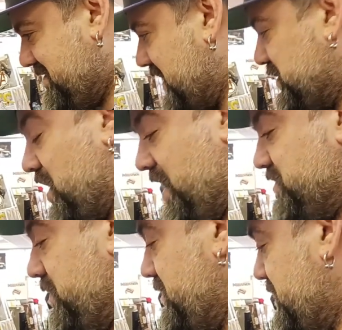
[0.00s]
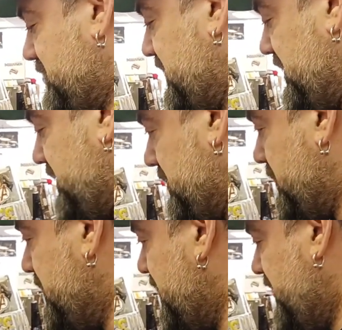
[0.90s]
That's awesome to see these in,
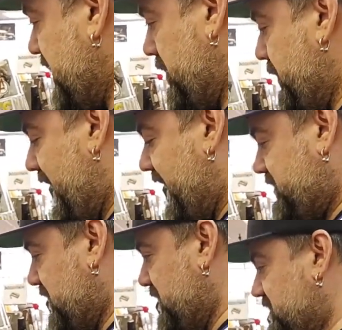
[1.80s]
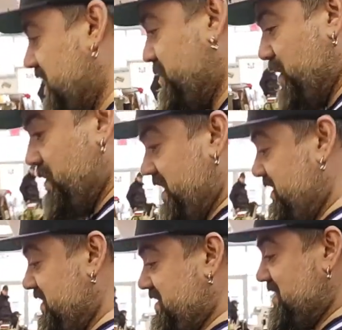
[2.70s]
in box and this type of. I
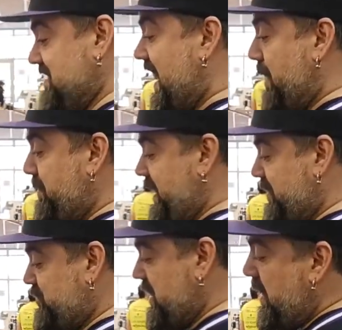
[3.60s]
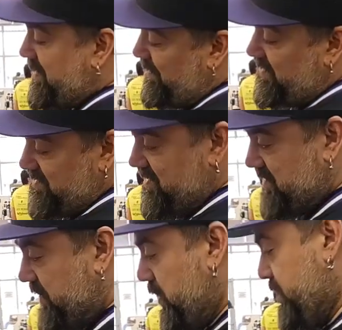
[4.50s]
mean, this is not bad shape. I mean, this is
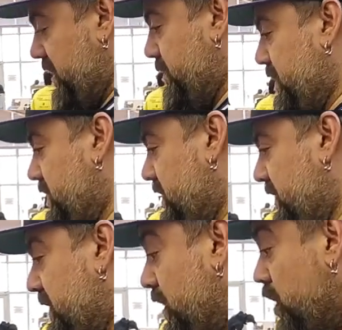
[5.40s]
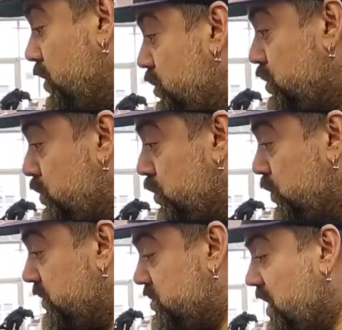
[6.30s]
a little bit.
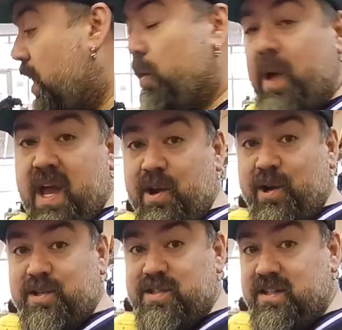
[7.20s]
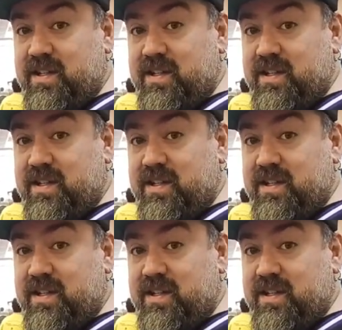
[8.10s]
Dude, Star Raiders.